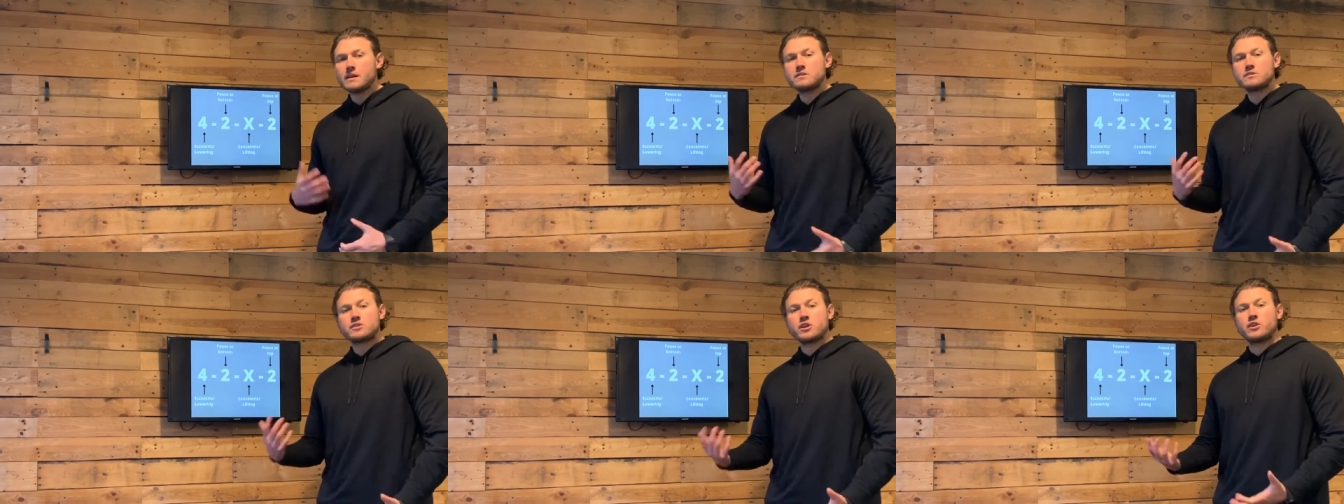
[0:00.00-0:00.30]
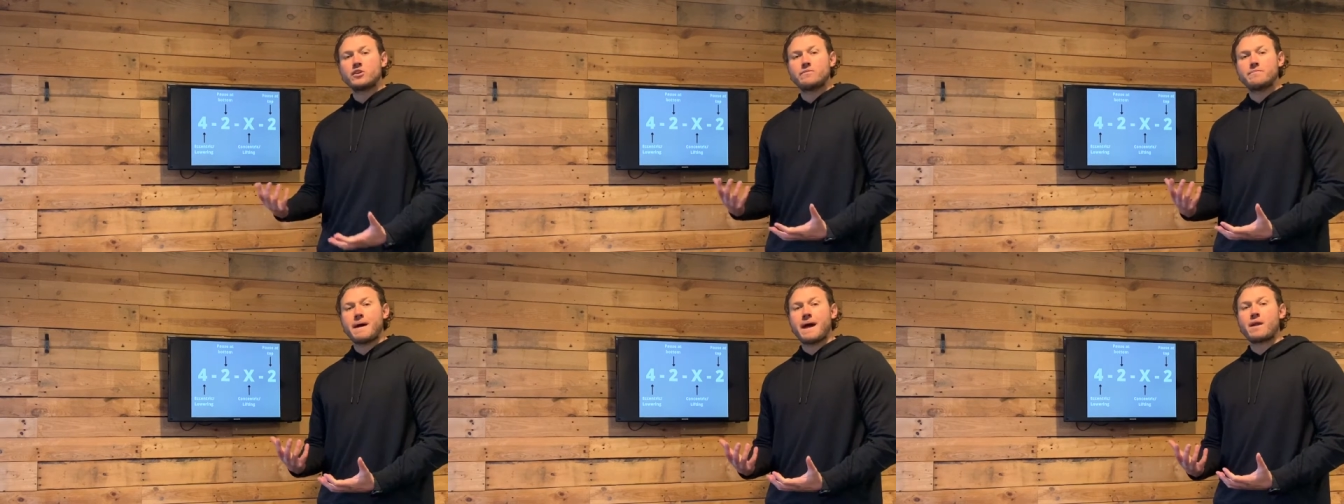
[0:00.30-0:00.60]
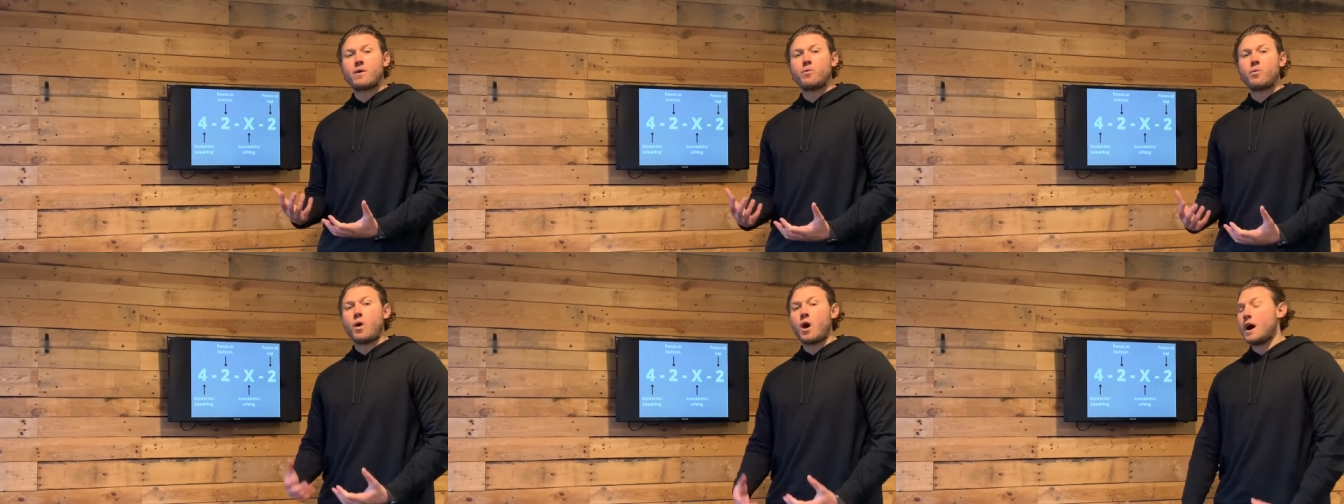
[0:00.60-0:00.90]
So no matter
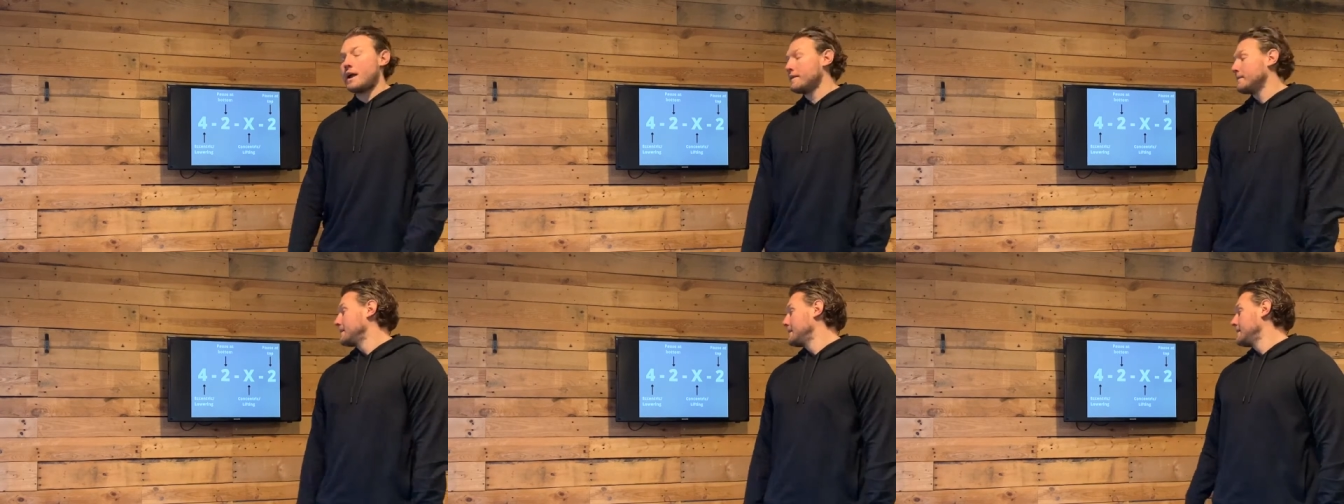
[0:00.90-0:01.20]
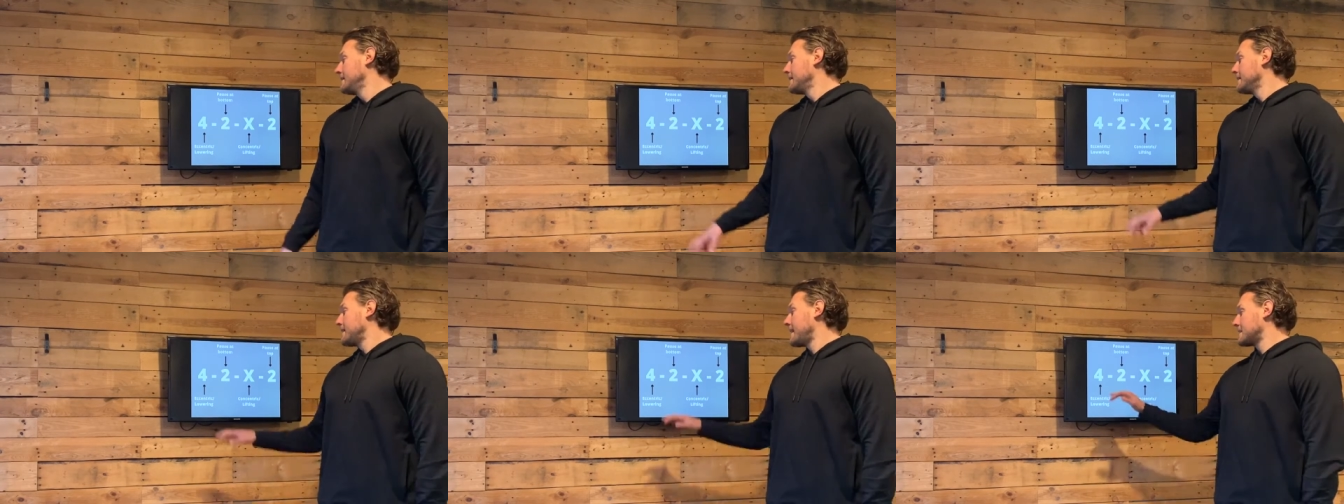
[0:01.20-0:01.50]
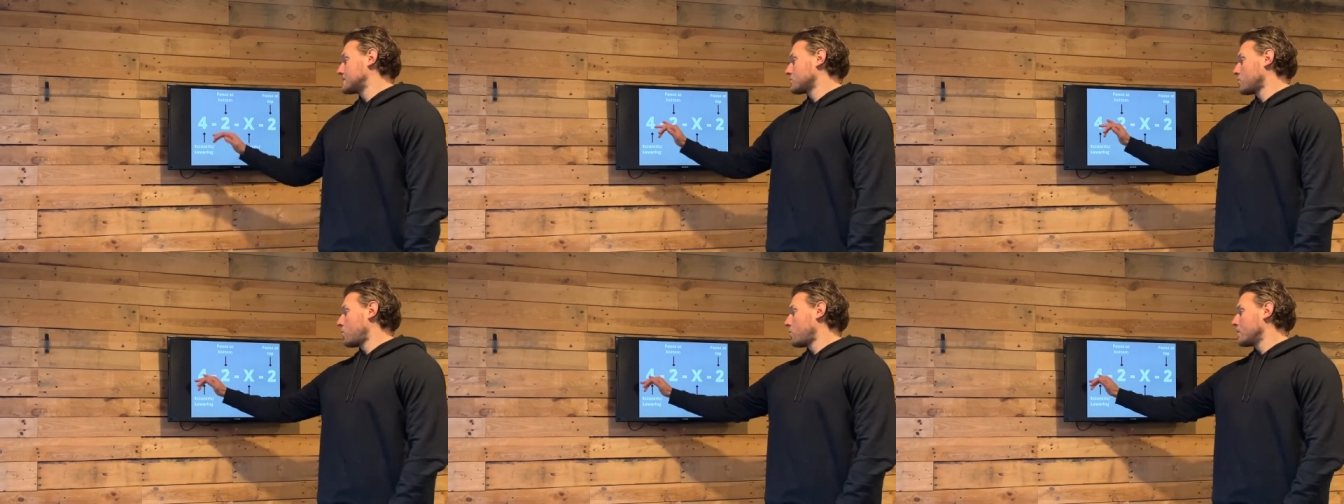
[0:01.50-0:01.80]
what,
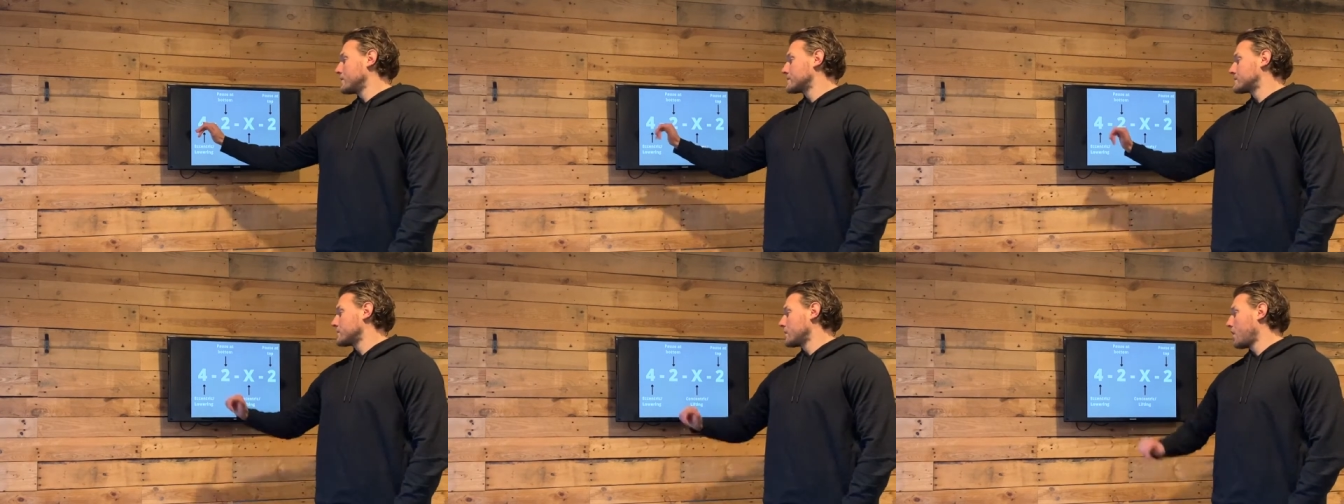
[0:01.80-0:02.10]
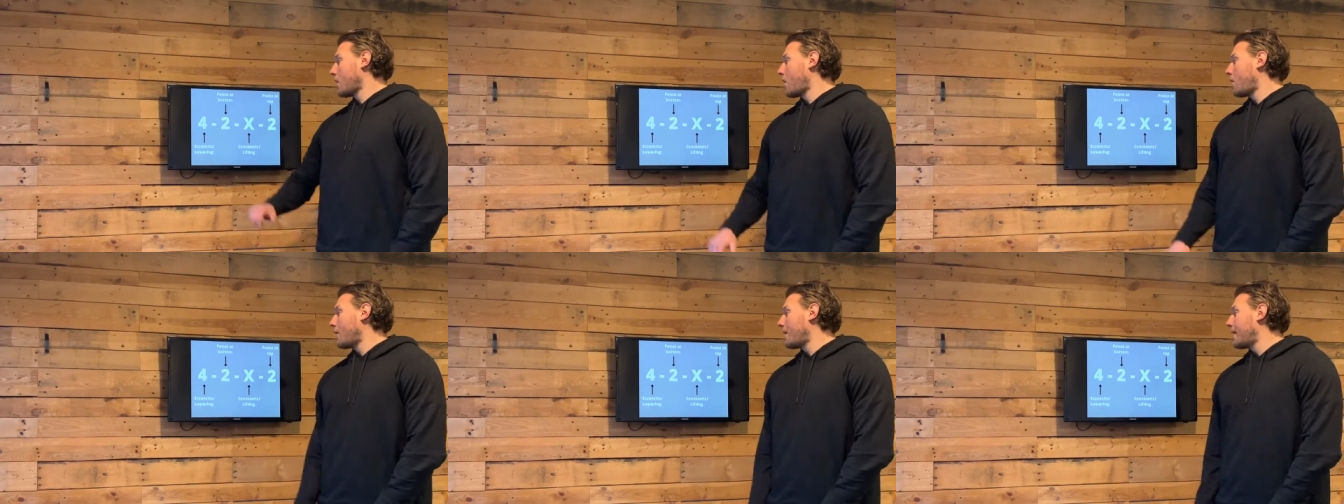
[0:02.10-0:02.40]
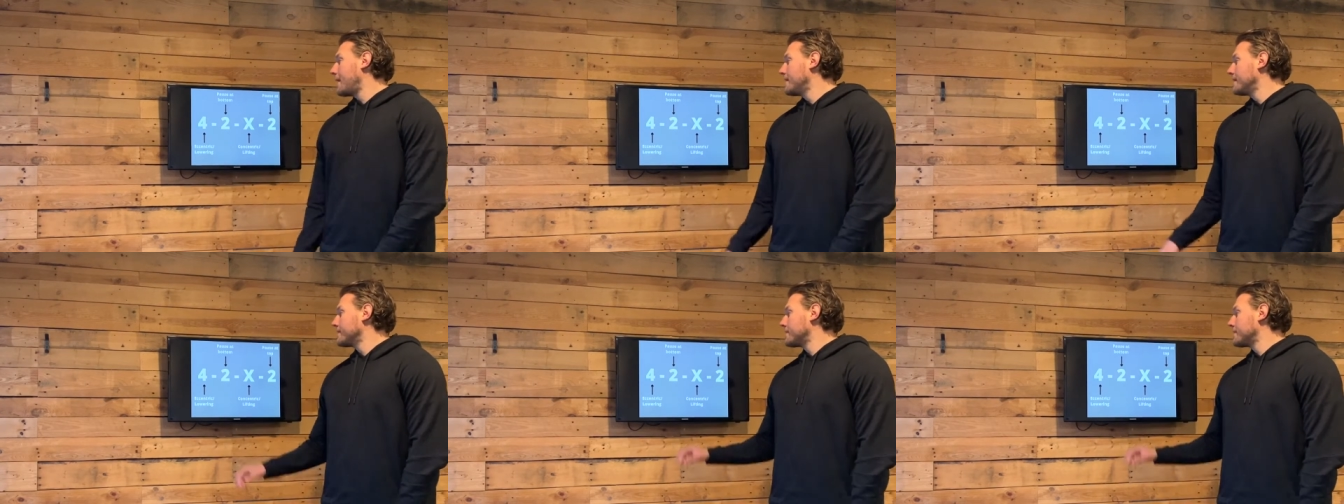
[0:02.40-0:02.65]
that's always the lower,